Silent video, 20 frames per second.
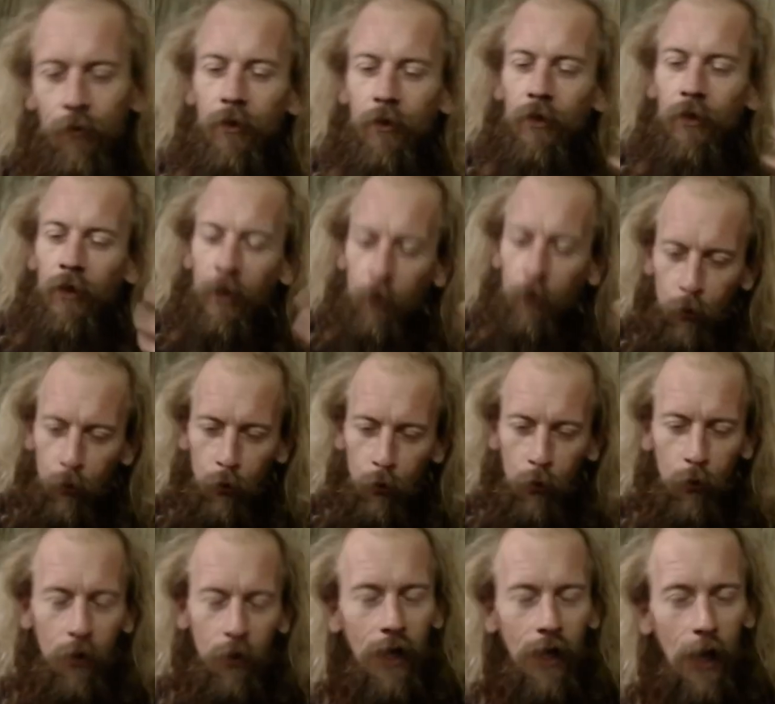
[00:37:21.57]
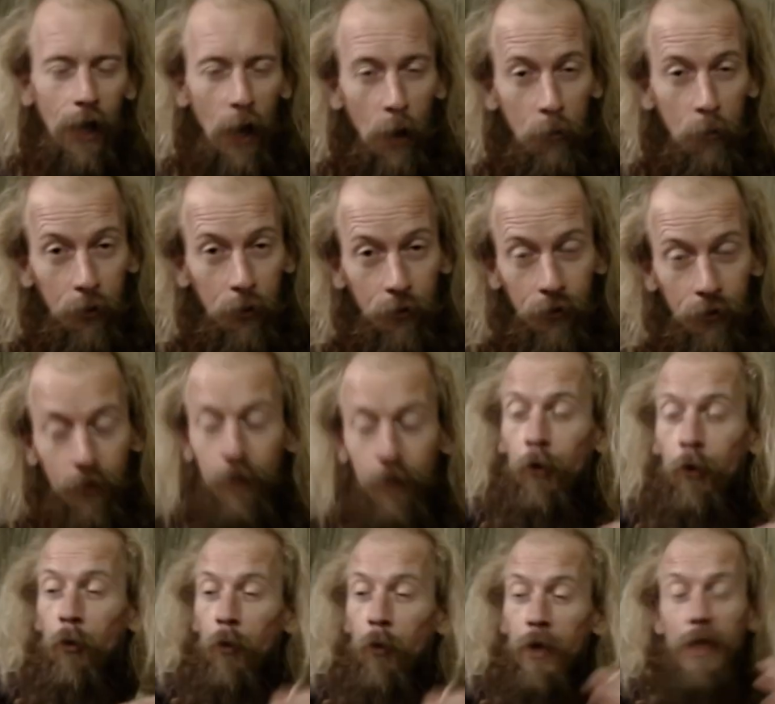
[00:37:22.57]
Things will happen
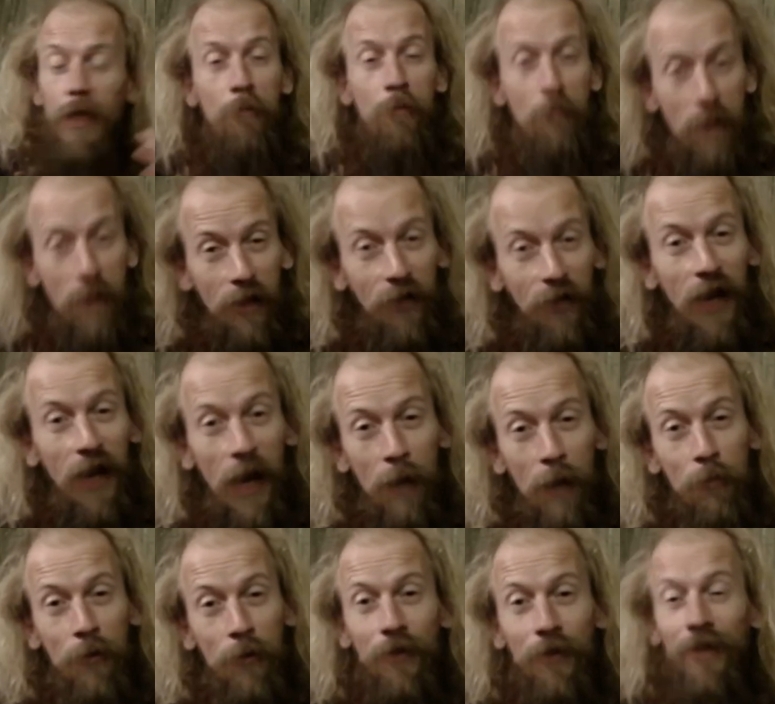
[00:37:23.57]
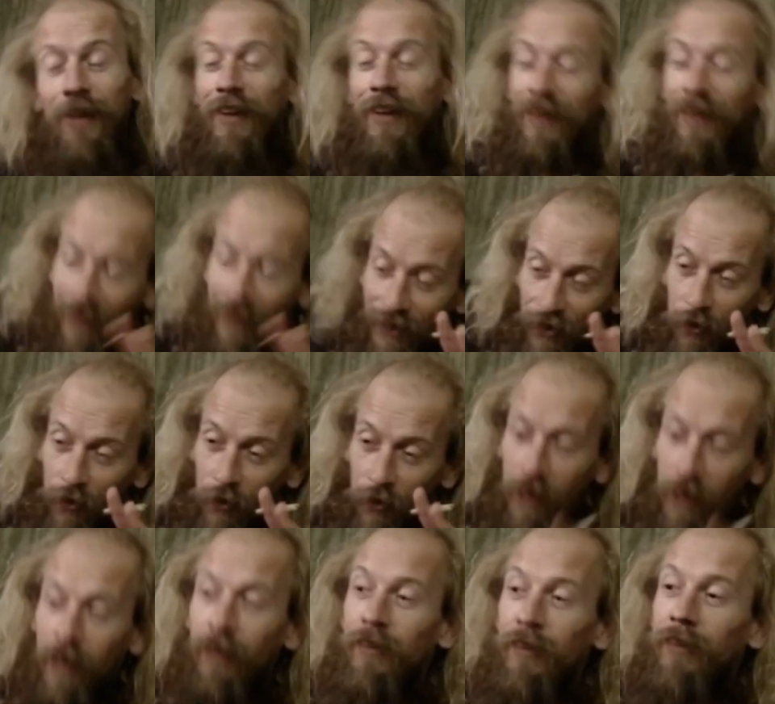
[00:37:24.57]
when they're meant to happen. I know
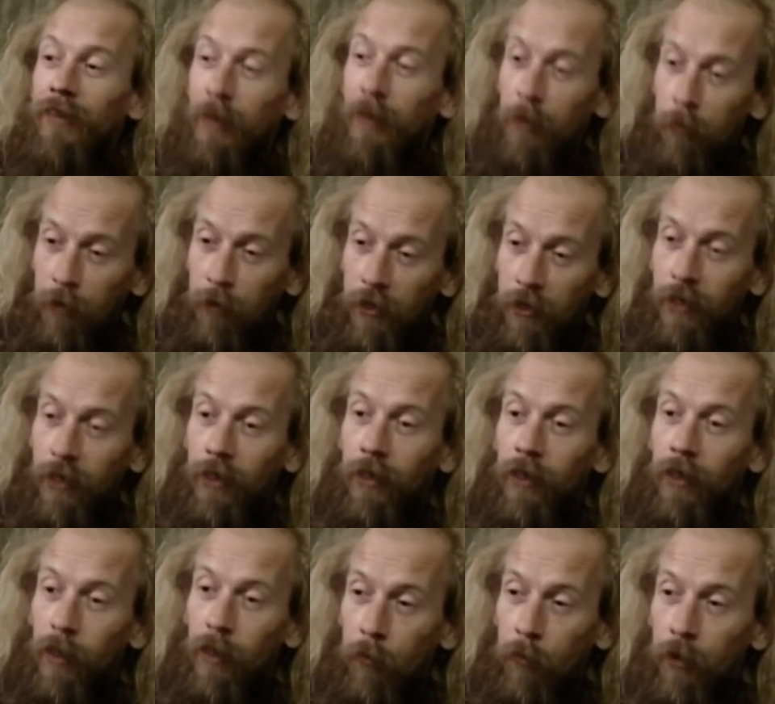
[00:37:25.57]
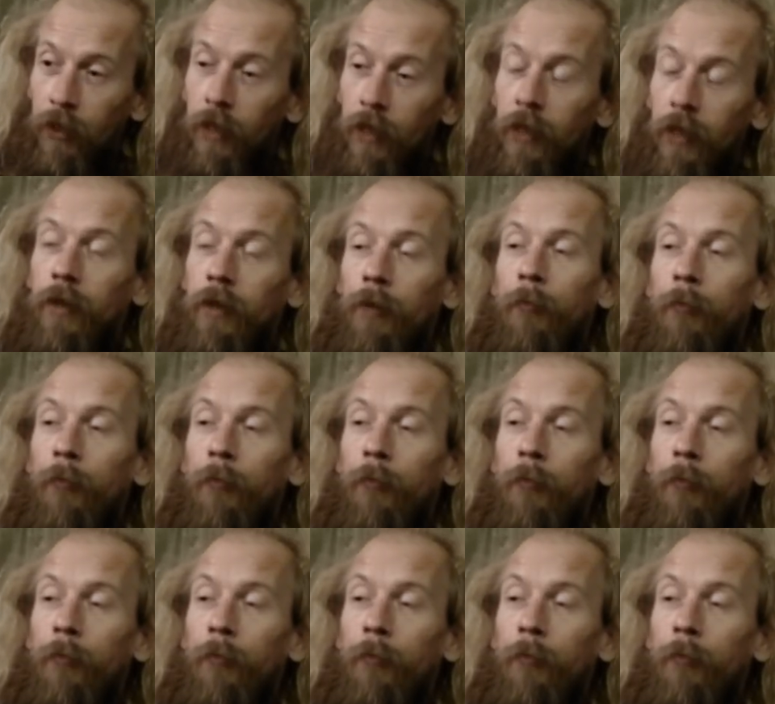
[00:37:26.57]
that. I'm okay. I'm okay.